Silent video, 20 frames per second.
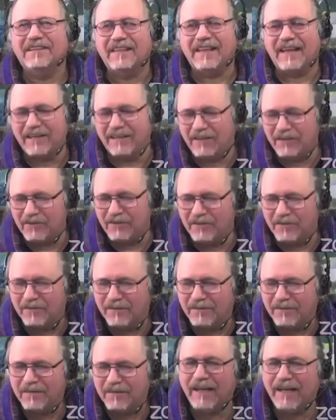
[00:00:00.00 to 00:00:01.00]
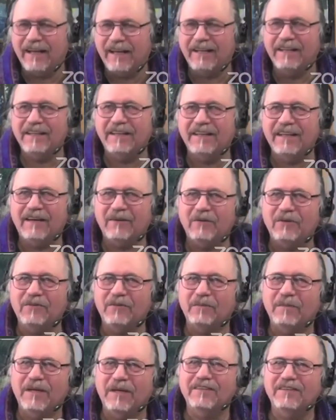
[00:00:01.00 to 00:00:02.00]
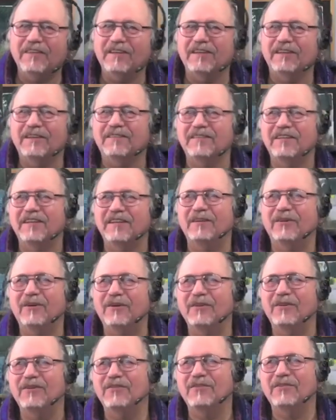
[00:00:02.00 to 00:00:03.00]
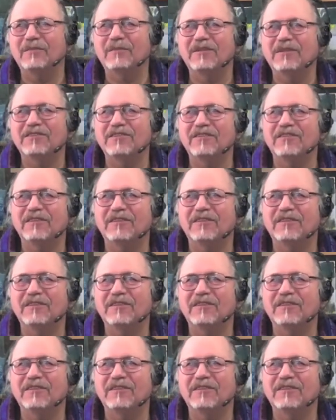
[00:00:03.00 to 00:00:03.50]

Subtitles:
Thank you, Andy. That was amazing, seeing all those images